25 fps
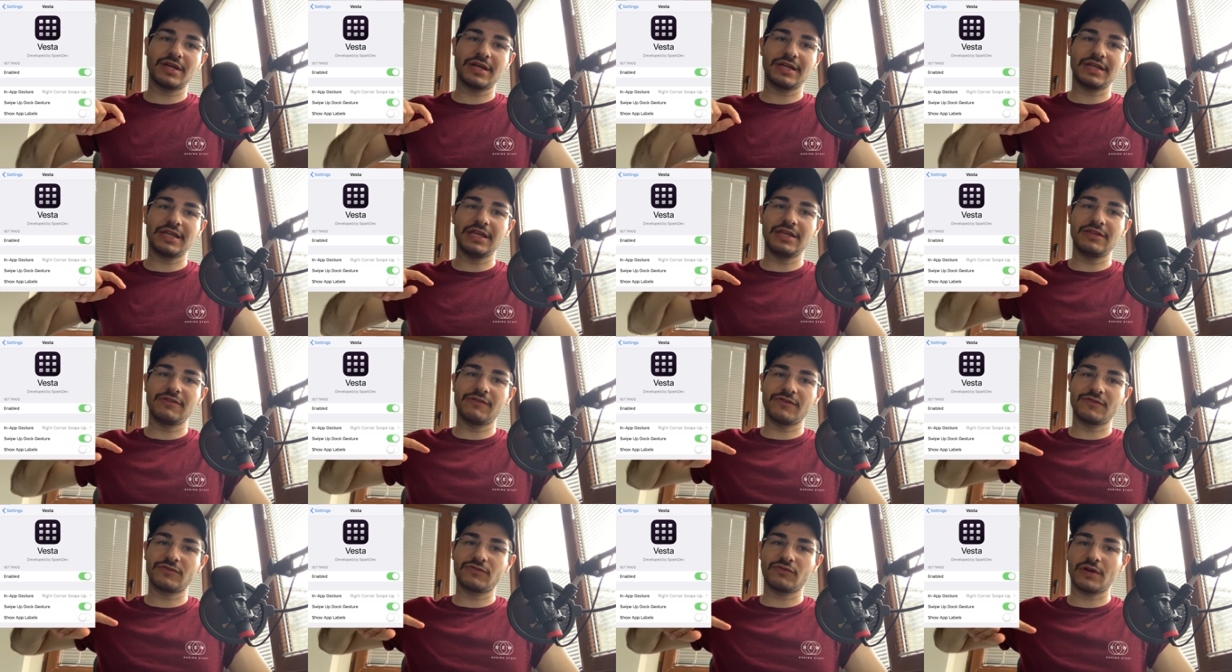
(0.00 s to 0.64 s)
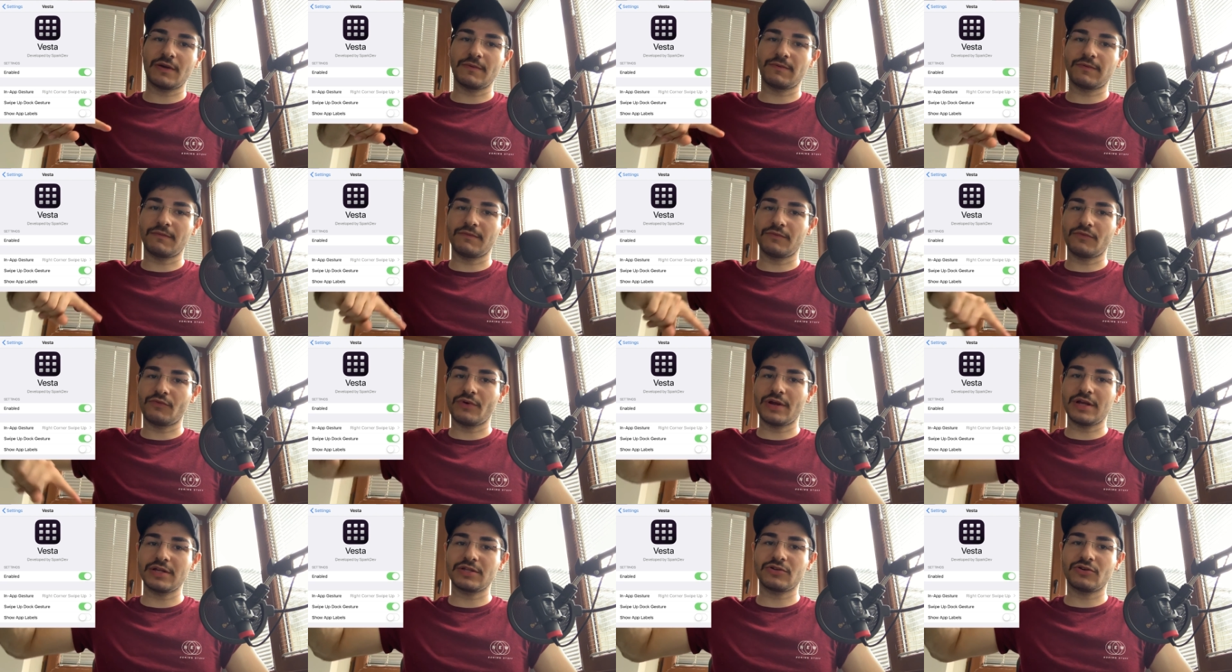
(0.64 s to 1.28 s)
like, either swipe from
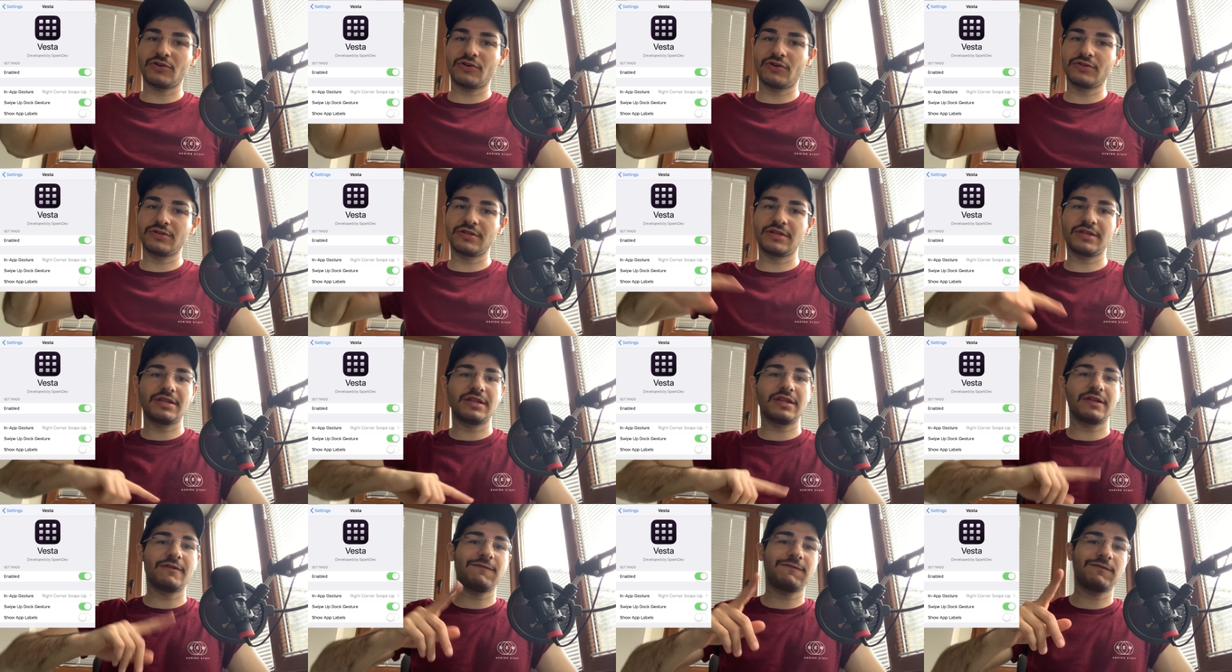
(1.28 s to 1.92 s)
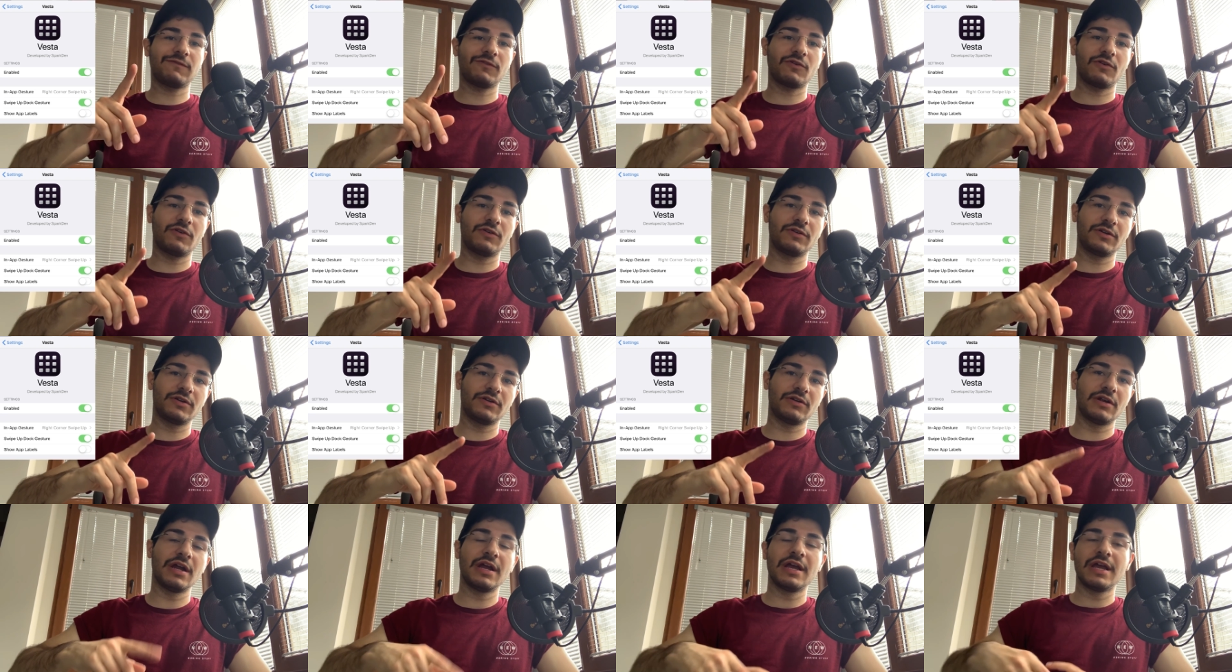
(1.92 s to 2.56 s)
the right corner, the left
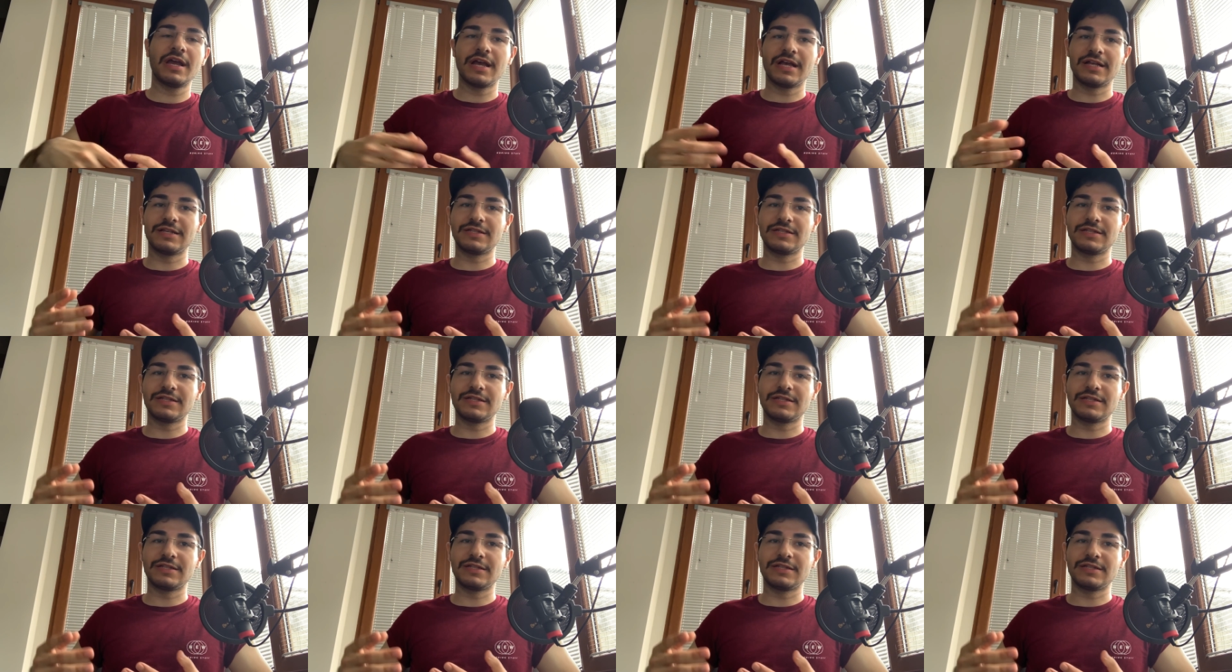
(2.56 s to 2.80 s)
corner,